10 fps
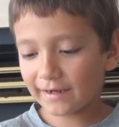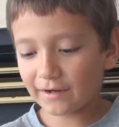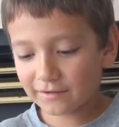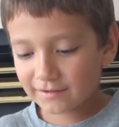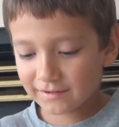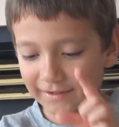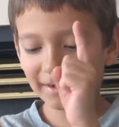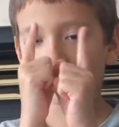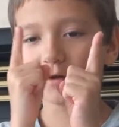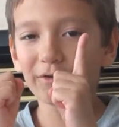now let's
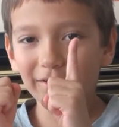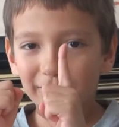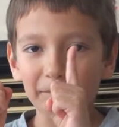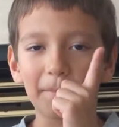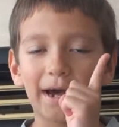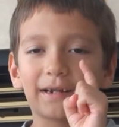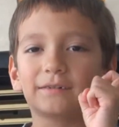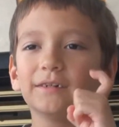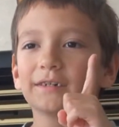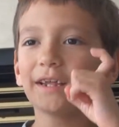get going into the
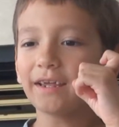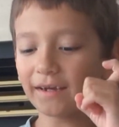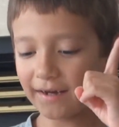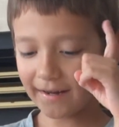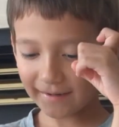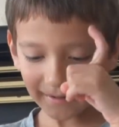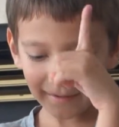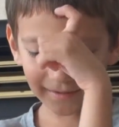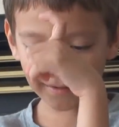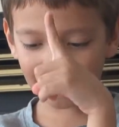battle. Ding, ding,
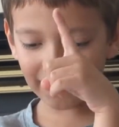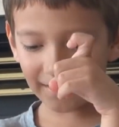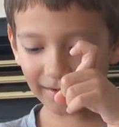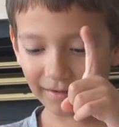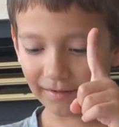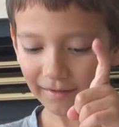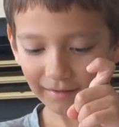ding, ding, ding.